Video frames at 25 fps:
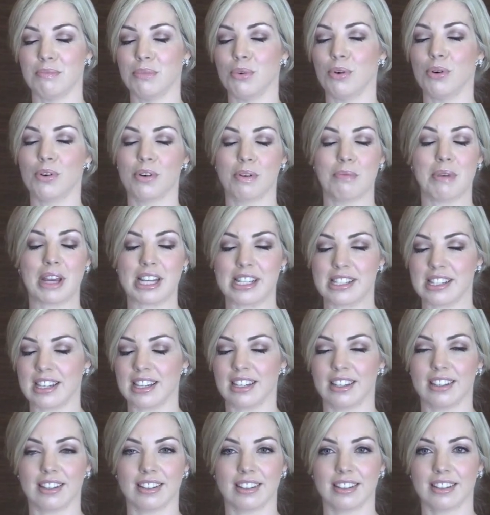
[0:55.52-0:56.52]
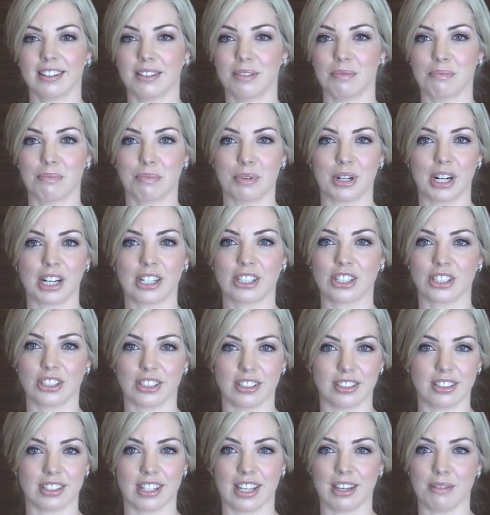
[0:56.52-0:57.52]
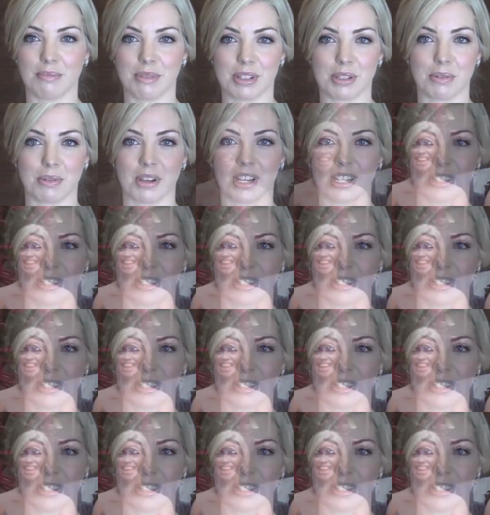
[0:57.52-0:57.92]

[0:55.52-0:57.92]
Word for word: more amazing production team as